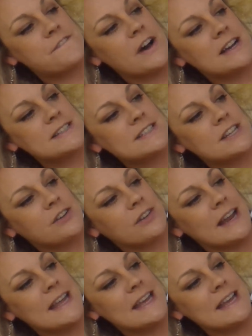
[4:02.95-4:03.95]
fuzzy
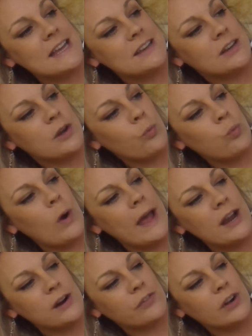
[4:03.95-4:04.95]
gray kitten way
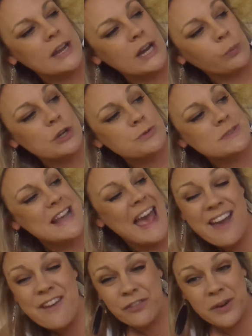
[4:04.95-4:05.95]
over here, which was
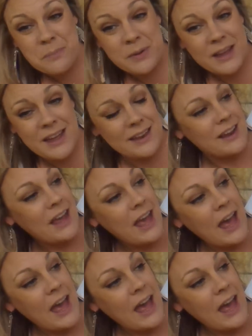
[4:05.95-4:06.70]
every bit